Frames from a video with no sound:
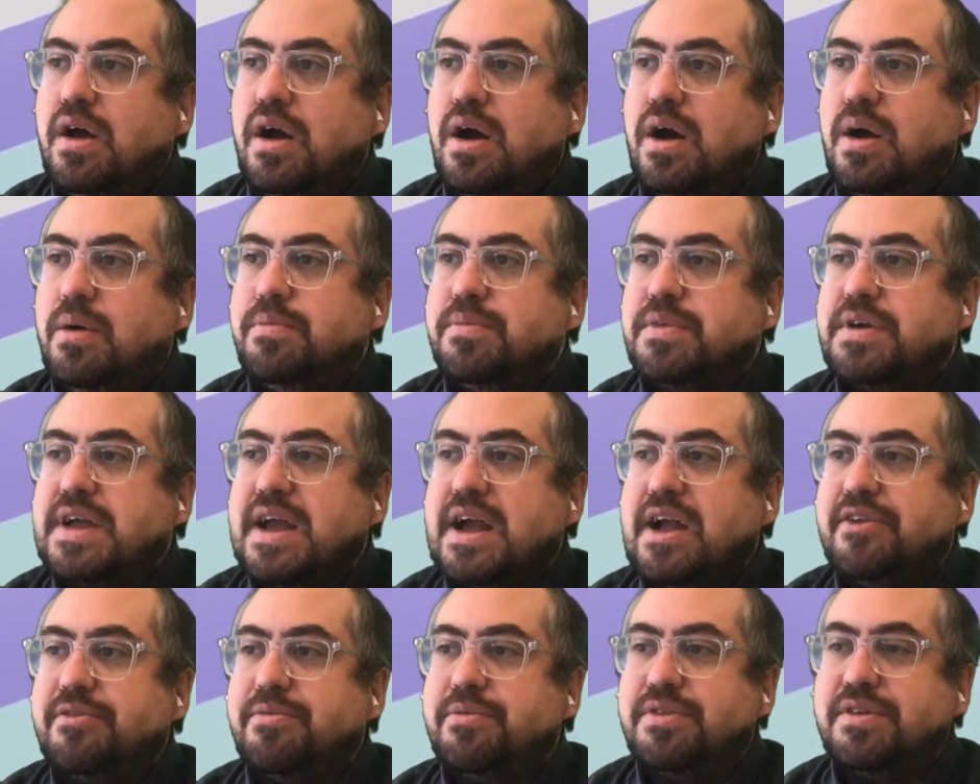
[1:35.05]
The
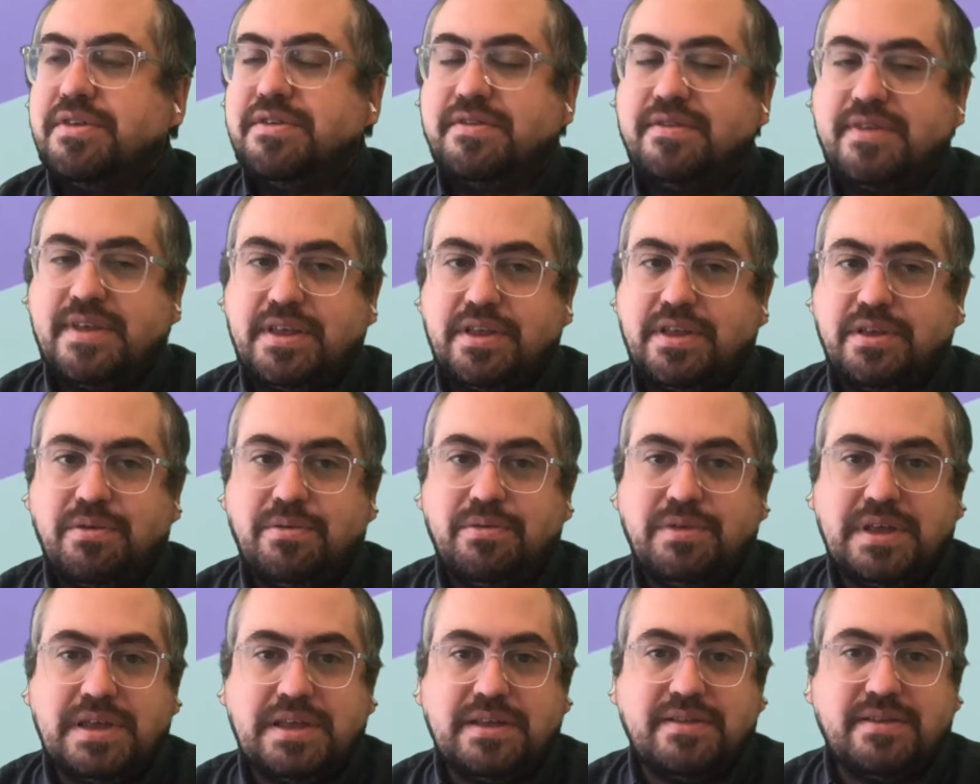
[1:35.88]
catch with this is that you
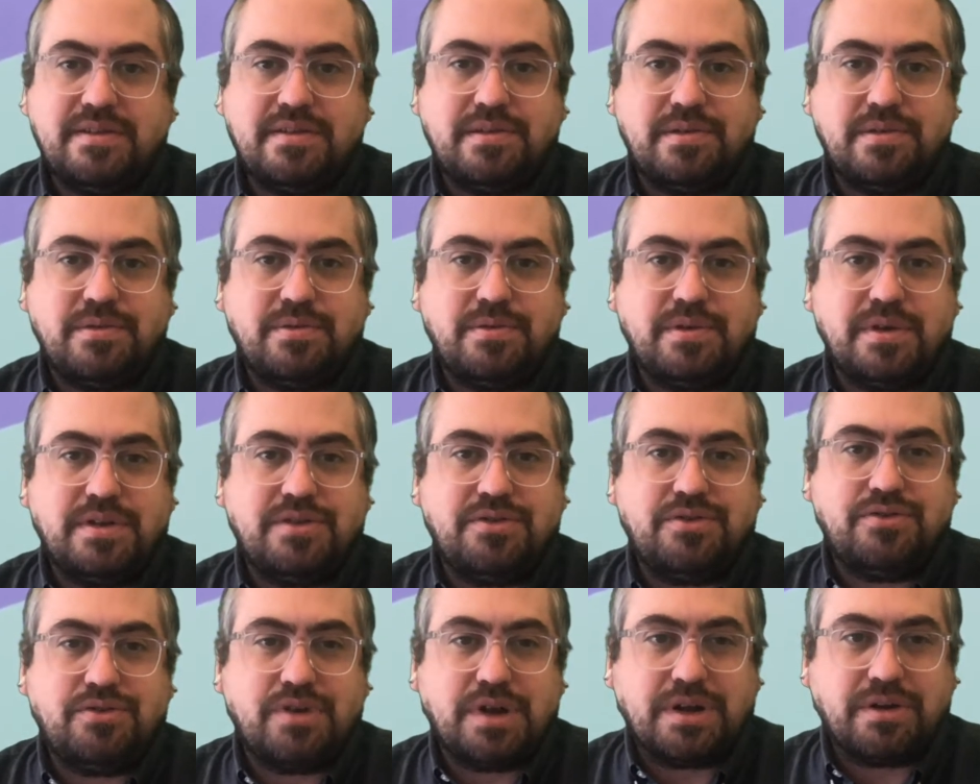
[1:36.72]
need to
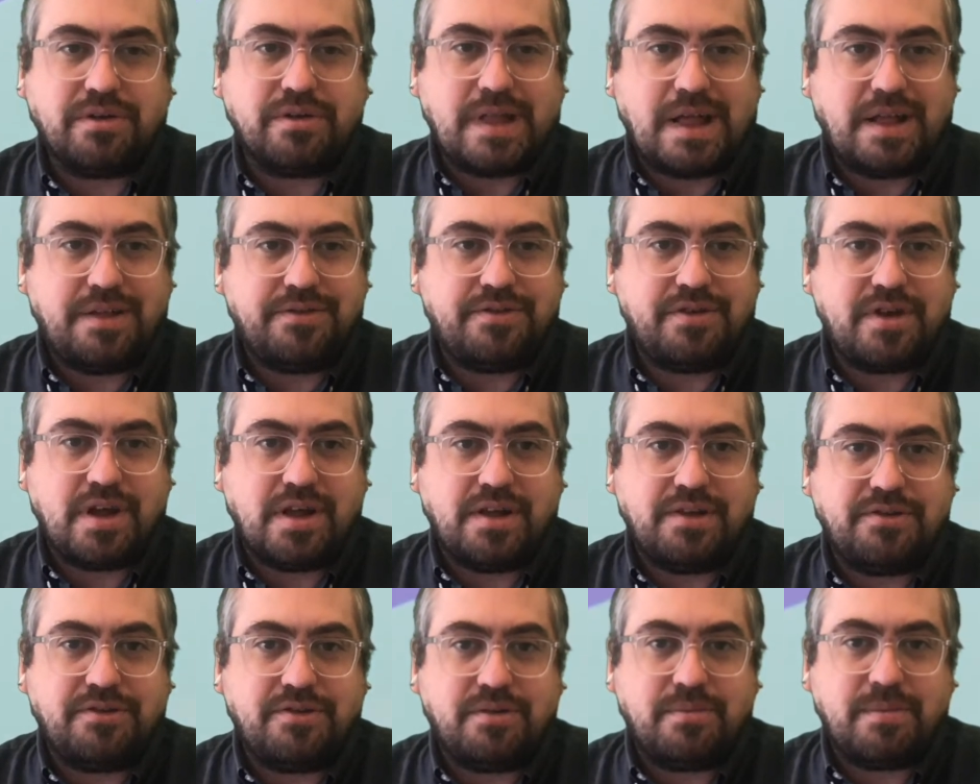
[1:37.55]
trigger that
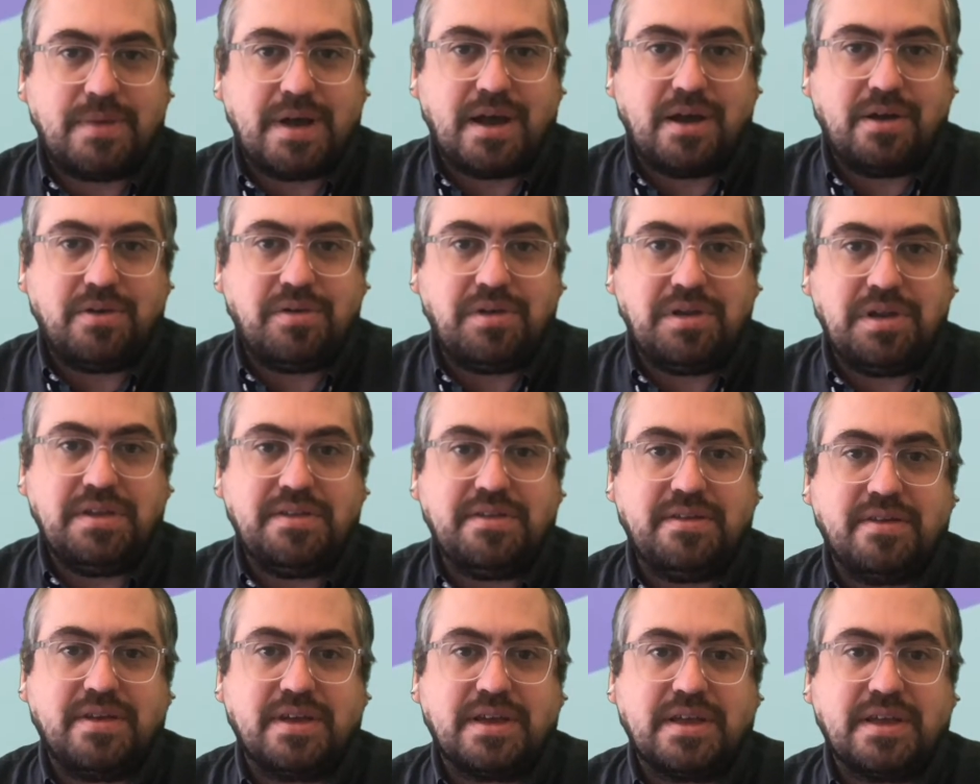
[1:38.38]
change somehow. You need
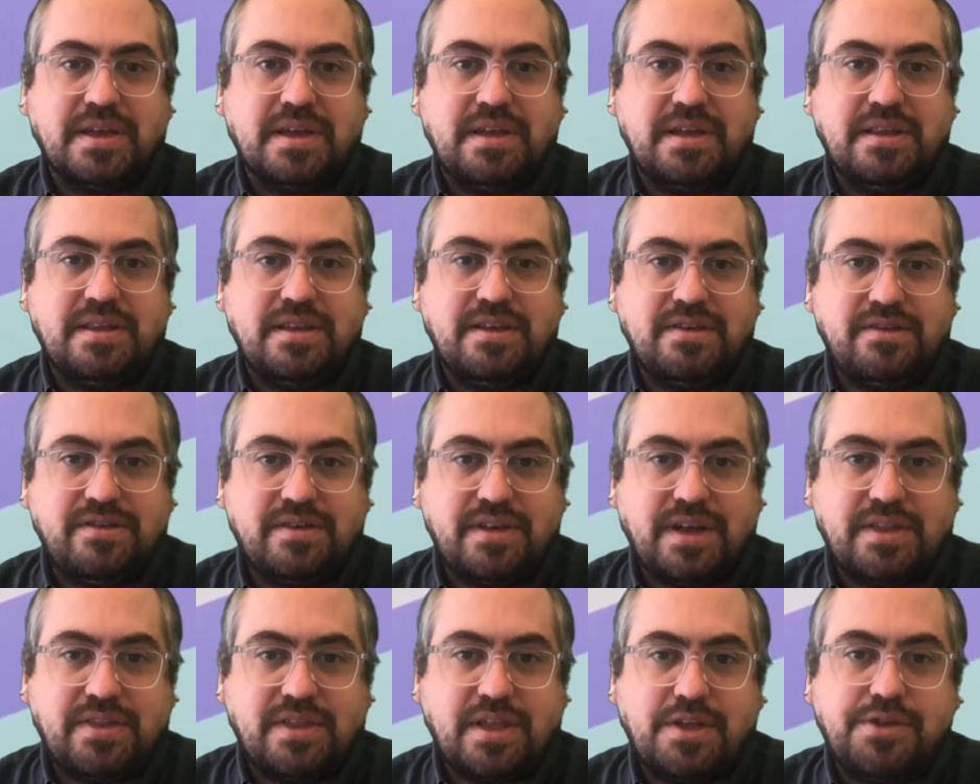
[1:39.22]
to like
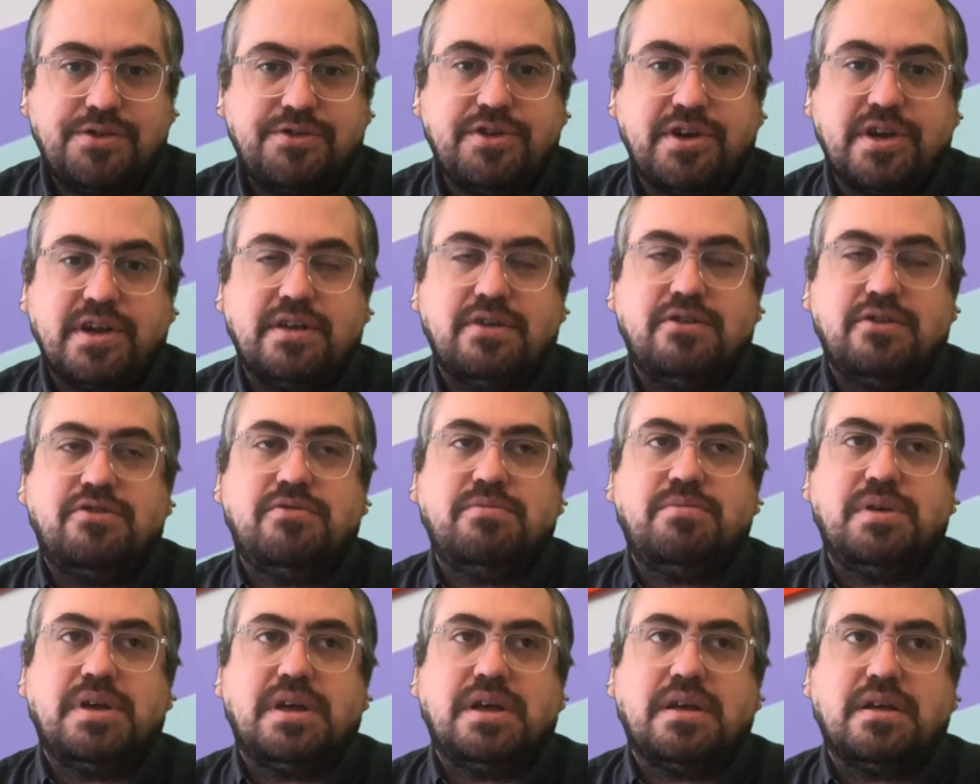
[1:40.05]
initiate that
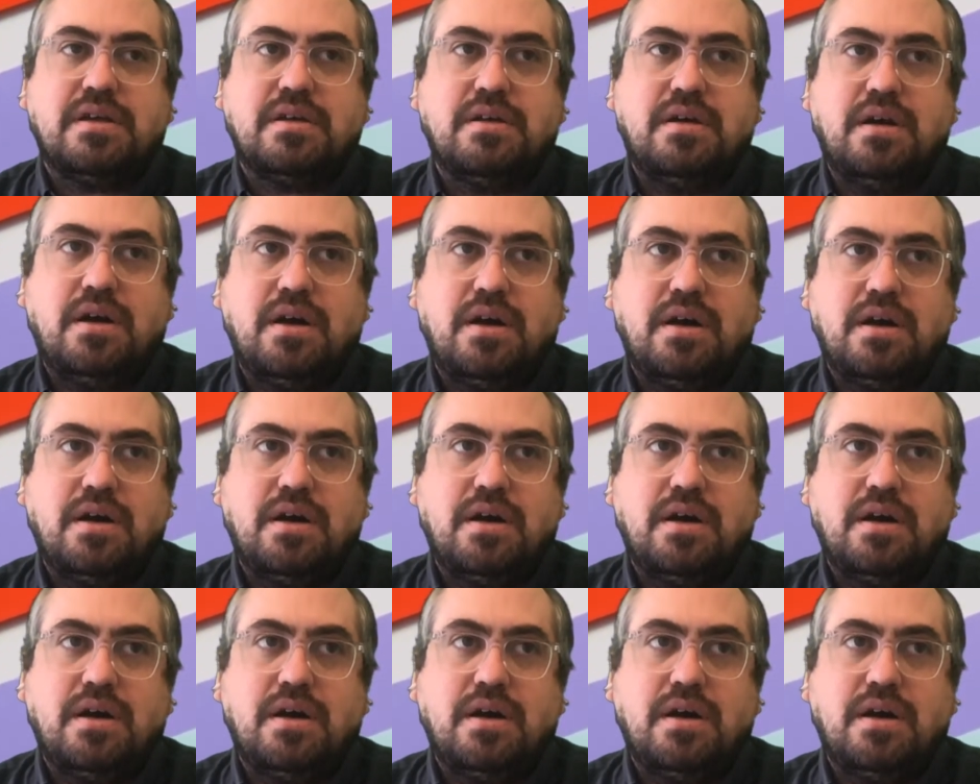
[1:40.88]
change being